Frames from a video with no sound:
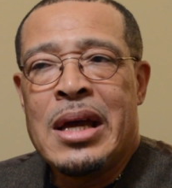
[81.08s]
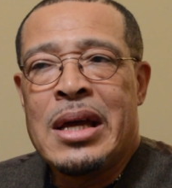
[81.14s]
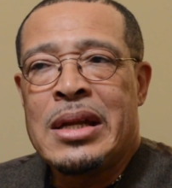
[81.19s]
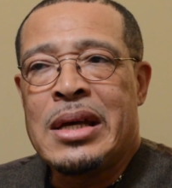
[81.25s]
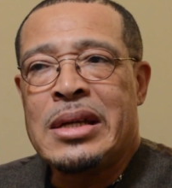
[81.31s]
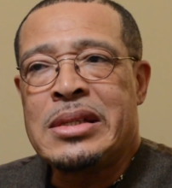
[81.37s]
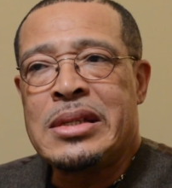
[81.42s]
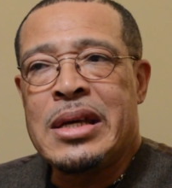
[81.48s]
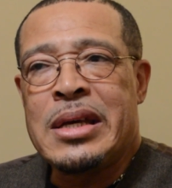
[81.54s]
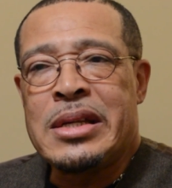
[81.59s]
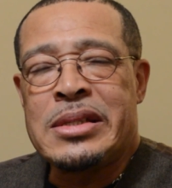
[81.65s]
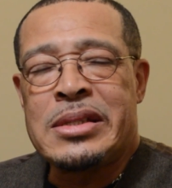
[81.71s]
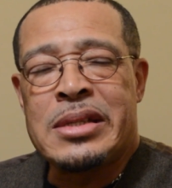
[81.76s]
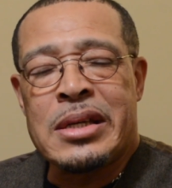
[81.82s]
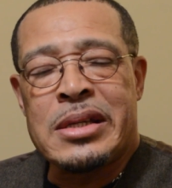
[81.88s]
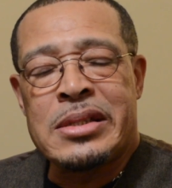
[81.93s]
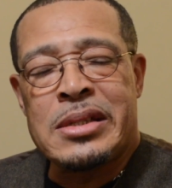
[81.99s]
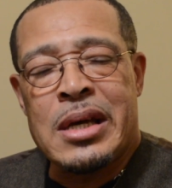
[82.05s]

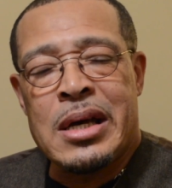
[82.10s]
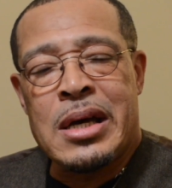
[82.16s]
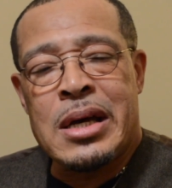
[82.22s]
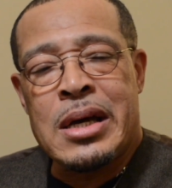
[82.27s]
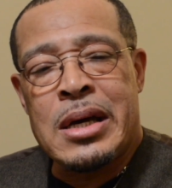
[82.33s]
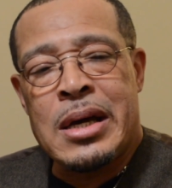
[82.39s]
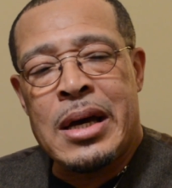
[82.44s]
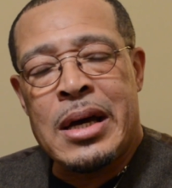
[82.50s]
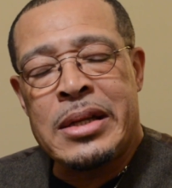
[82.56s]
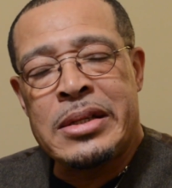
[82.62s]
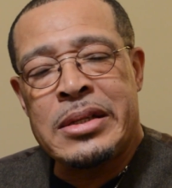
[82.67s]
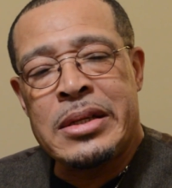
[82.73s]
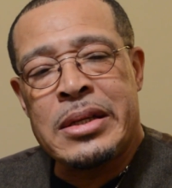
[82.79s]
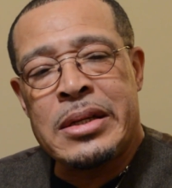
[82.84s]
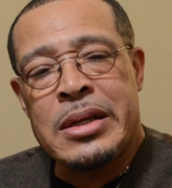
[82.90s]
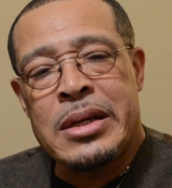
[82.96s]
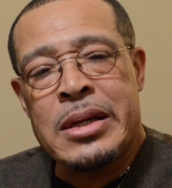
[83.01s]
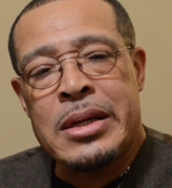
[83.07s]
1986, I
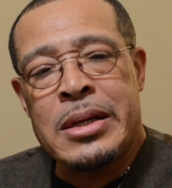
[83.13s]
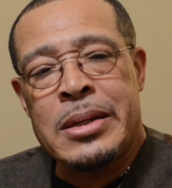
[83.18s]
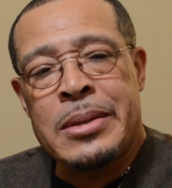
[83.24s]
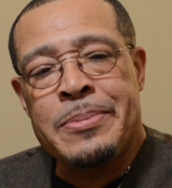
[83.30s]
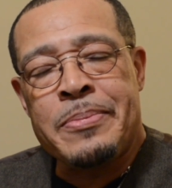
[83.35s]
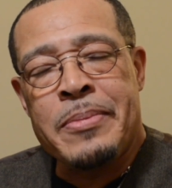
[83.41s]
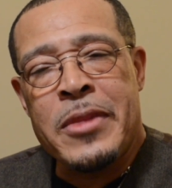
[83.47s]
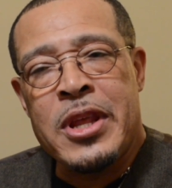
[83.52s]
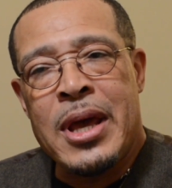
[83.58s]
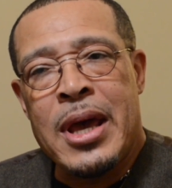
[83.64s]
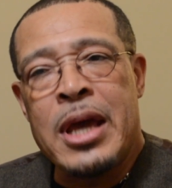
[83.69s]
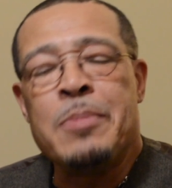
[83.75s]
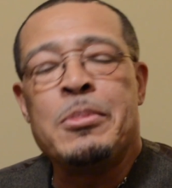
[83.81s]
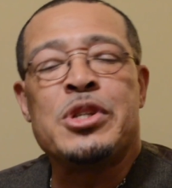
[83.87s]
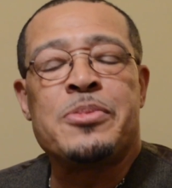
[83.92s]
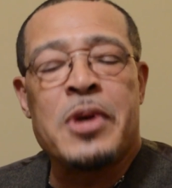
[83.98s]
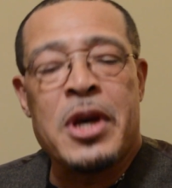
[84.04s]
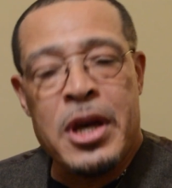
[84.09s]
did
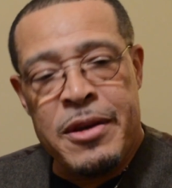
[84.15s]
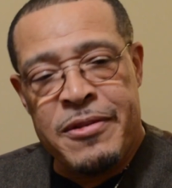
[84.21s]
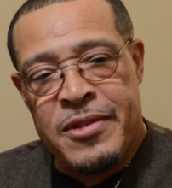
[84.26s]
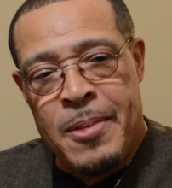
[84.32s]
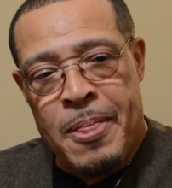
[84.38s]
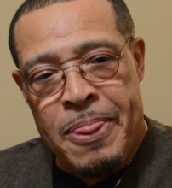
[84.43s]
Amos Behavin'.